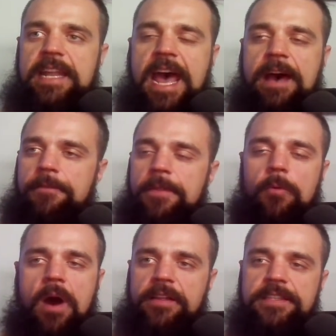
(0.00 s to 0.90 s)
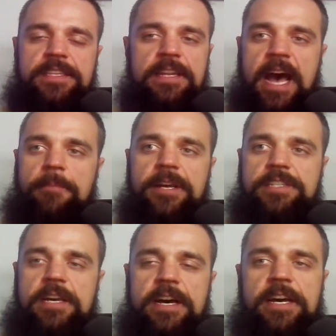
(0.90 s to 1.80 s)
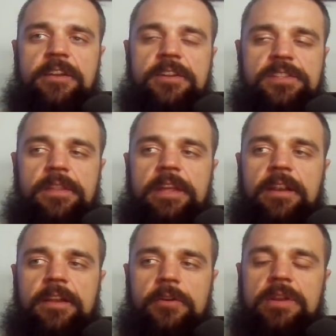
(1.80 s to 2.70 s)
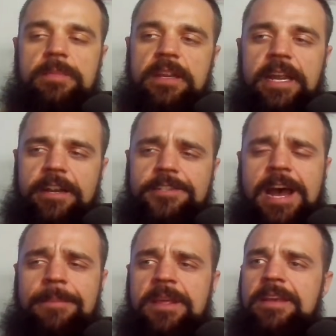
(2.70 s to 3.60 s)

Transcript: have the wallets and how much crystal they are going to be airdropped.